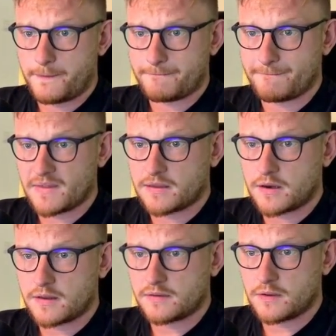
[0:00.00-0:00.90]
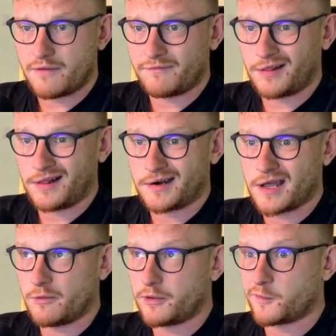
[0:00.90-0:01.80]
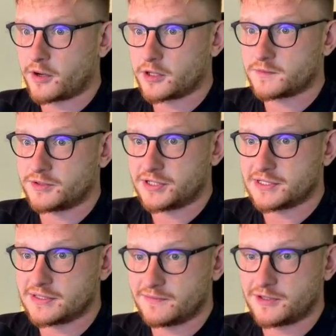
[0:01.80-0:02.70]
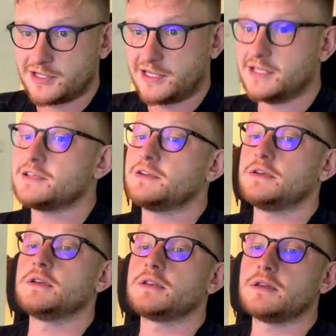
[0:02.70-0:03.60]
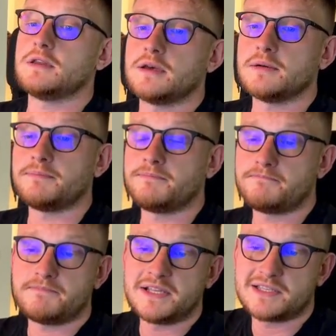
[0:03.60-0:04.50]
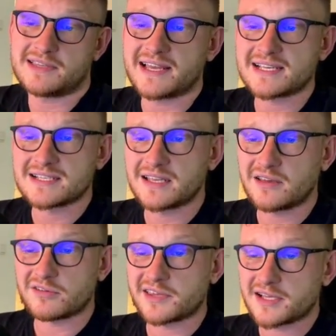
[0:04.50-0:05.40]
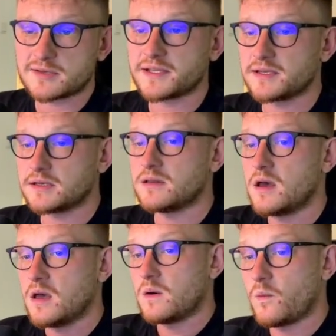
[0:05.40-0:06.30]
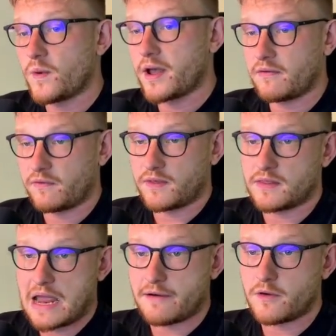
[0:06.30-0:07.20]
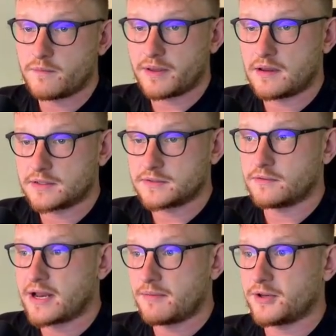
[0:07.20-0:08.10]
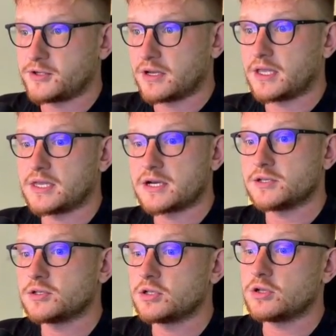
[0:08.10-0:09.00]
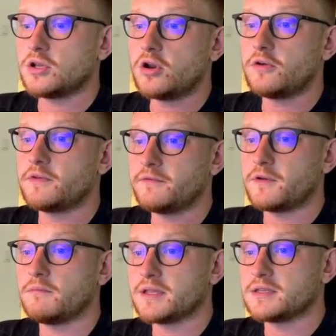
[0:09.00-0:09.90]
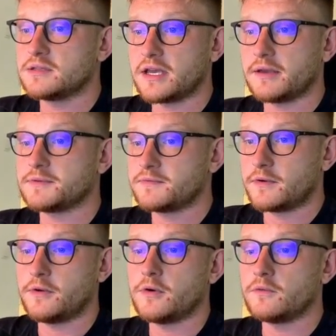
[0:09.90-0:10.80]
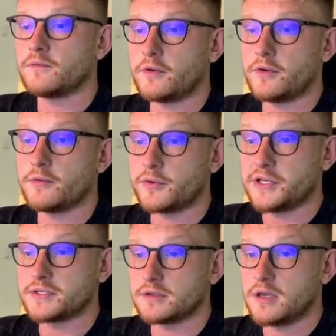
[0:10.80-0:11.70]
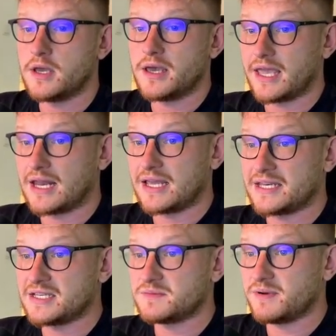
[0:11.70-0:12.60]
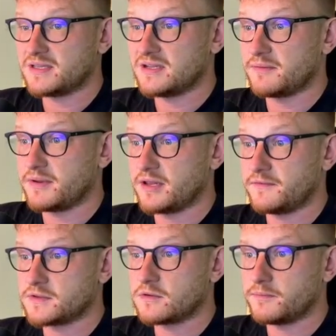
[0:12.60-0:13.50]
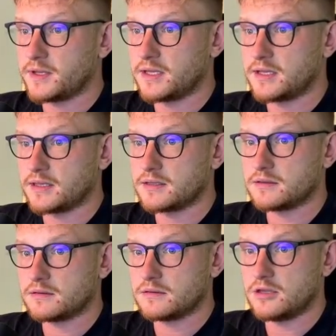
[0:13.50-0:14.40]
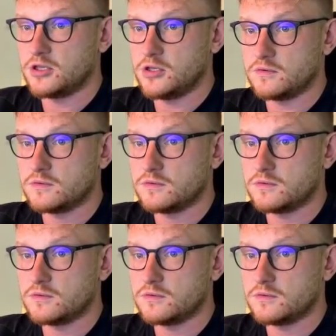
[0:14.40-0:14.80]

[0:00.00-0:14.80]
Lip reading: Then you have to learn how it works, which isn't a, it's a text link or text button with an arrow, but there is no animation. Like there's a lot of different button types for no reason. Again, like this button I believe is completely new.